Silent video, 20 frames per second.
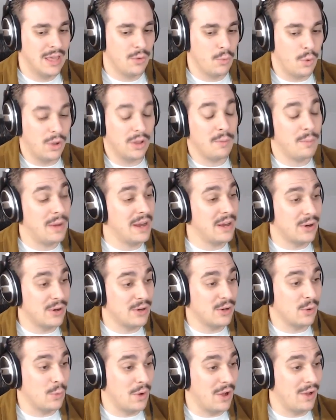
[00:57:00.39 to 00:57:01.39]
Well, it might hurt
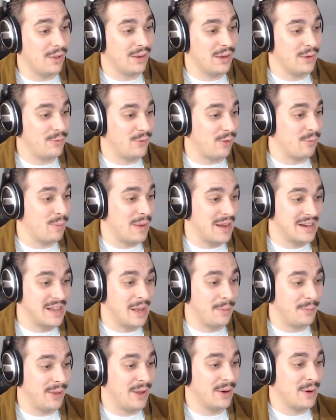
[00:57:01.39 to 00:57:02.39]
your wallet if you spend a
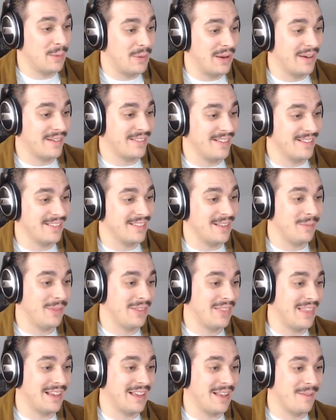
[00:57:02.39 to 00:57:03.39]
couple $100 on
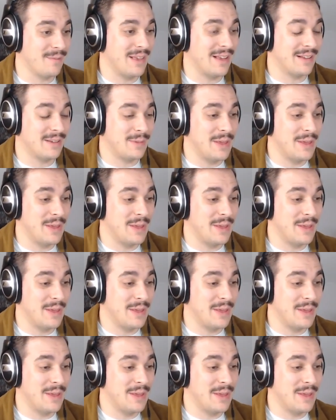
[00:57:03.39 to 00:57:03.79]
something that comes out to be